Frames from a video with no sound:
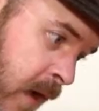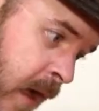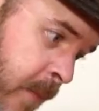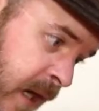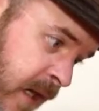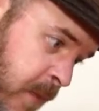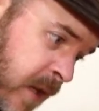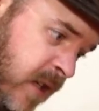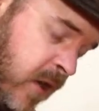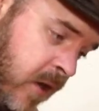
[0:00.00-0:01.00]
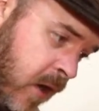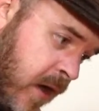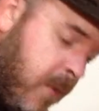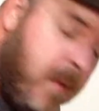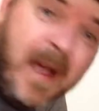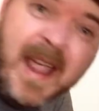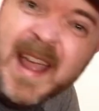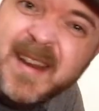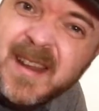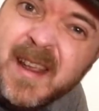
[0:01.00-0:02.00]
I mean, I suppose I could knock it with my
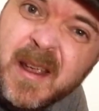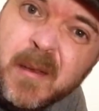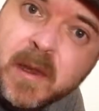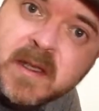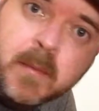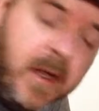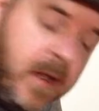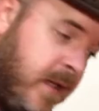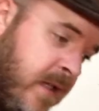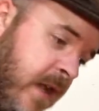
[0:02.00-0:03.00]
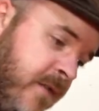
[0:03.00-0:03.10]
head. Best to be on the safe